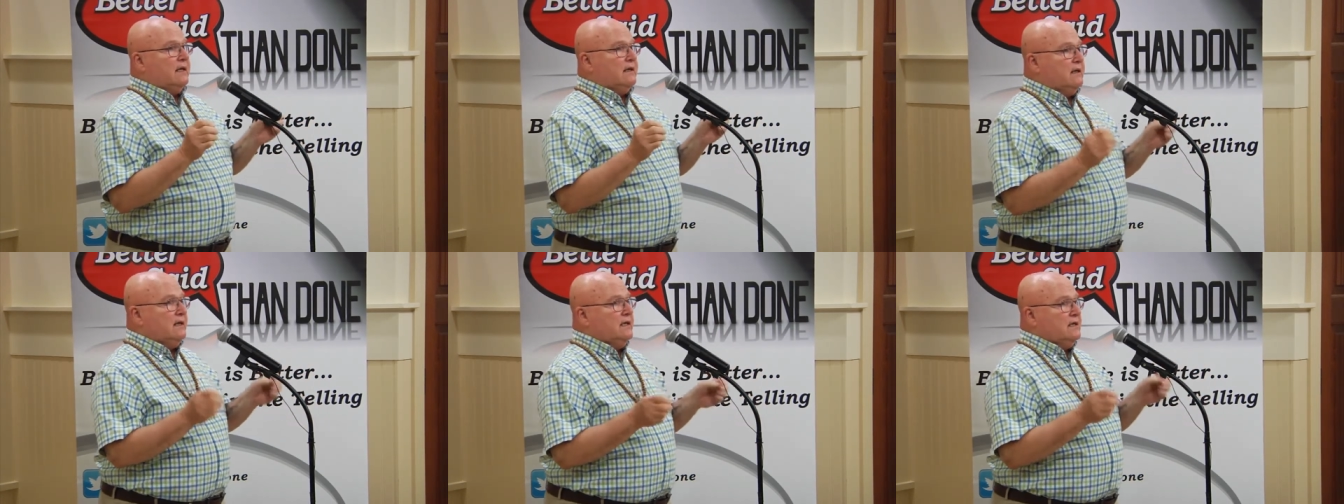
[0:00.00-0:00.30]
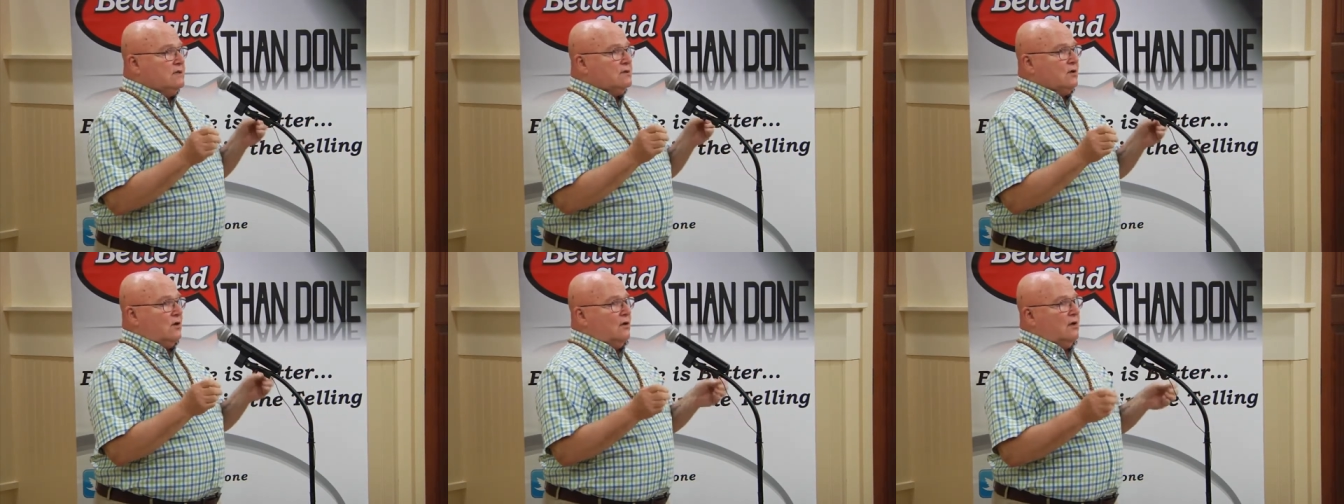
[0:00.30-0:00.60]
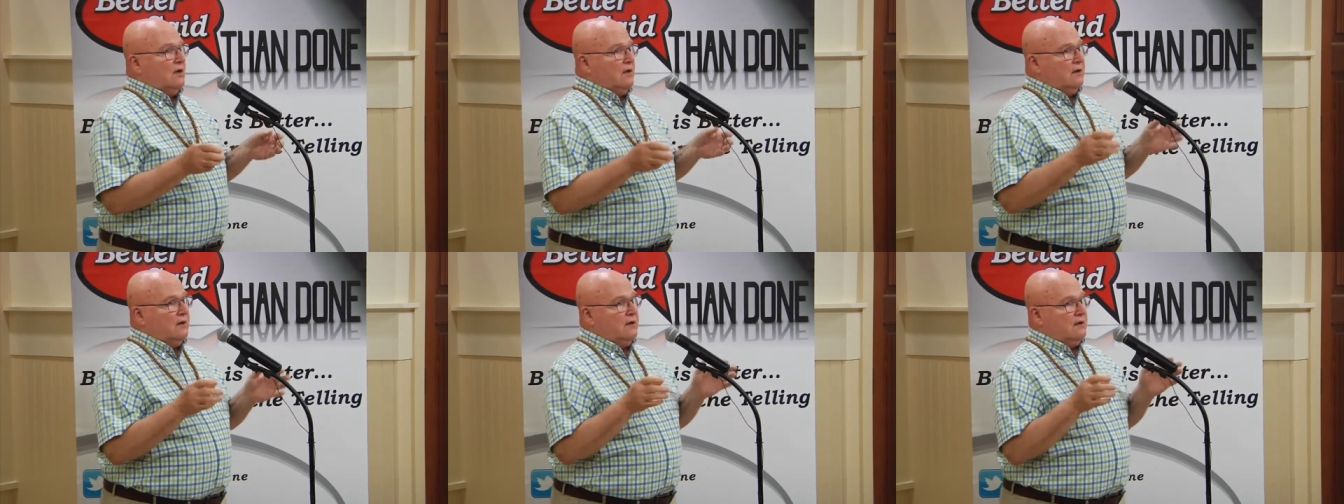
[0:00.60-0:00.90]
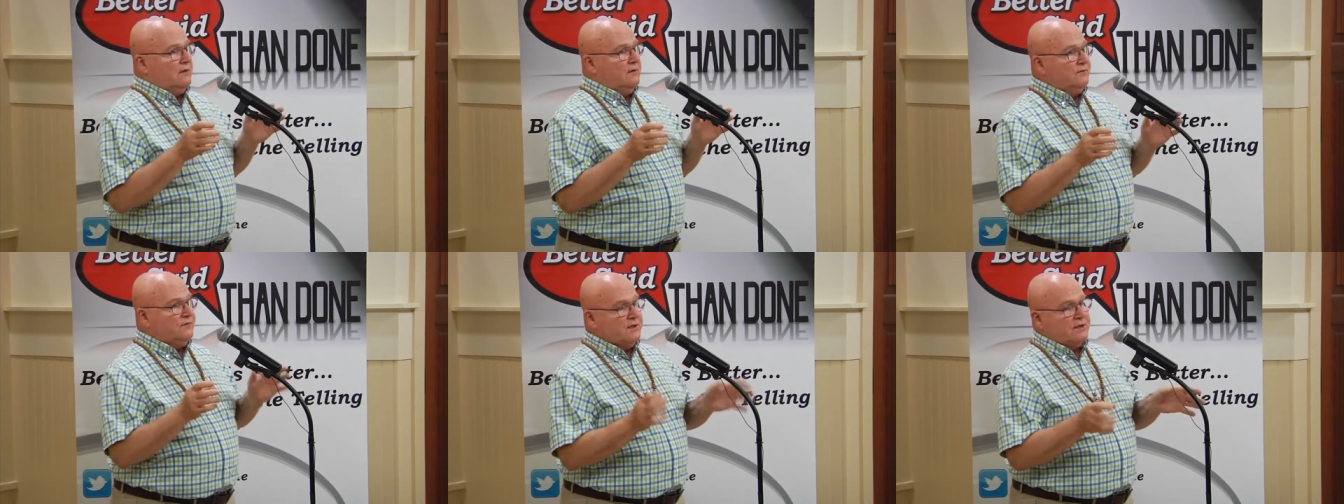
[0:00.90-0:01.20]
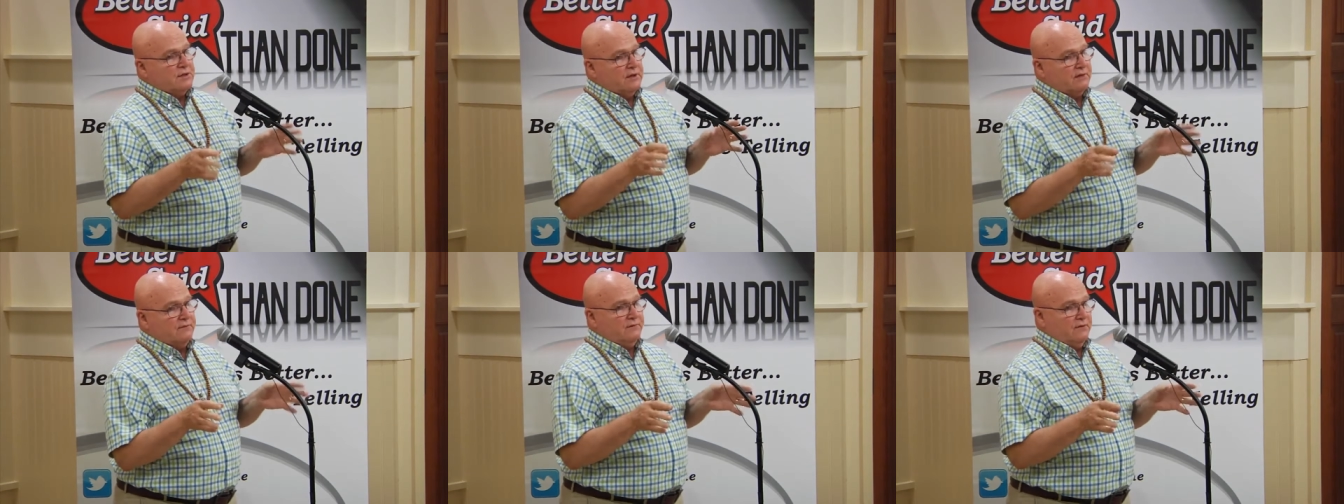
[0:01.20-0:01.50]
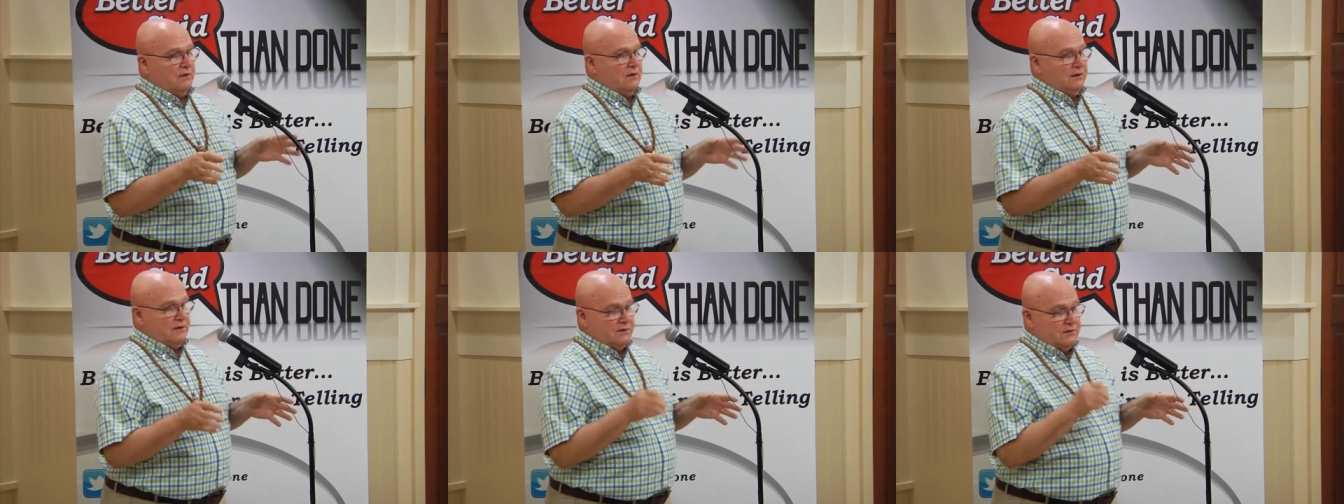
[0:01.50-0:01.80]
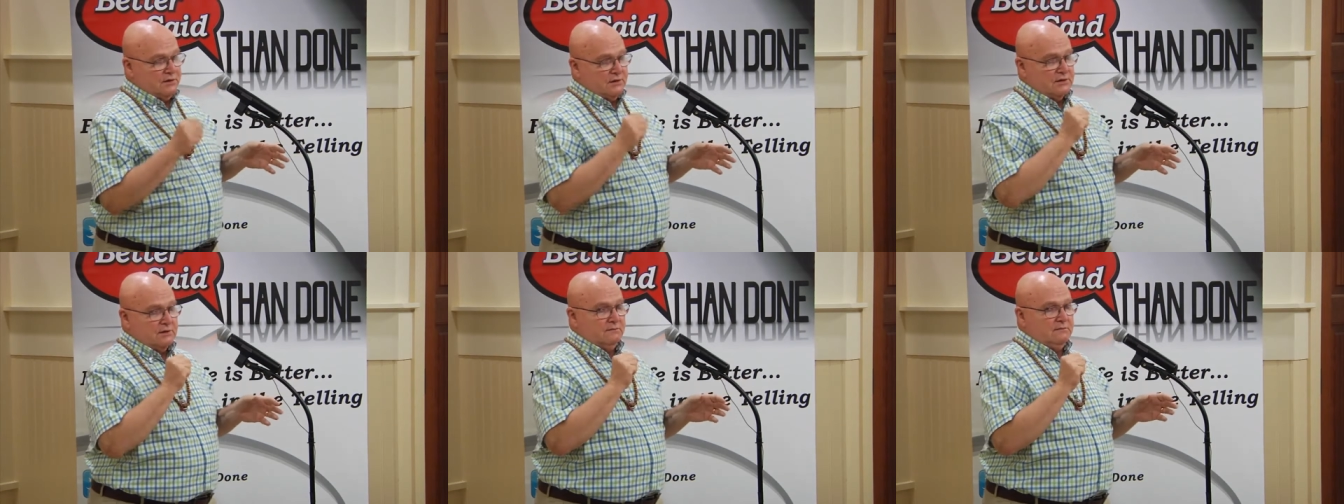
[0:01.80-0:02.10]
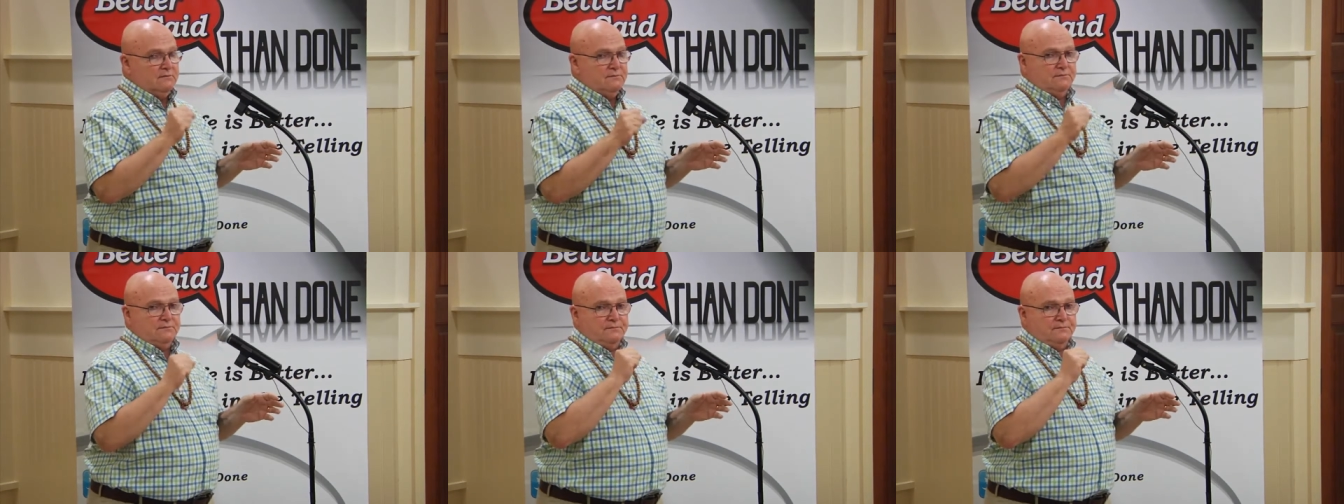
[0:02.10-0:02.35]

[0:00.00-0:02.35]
These are fishing villages,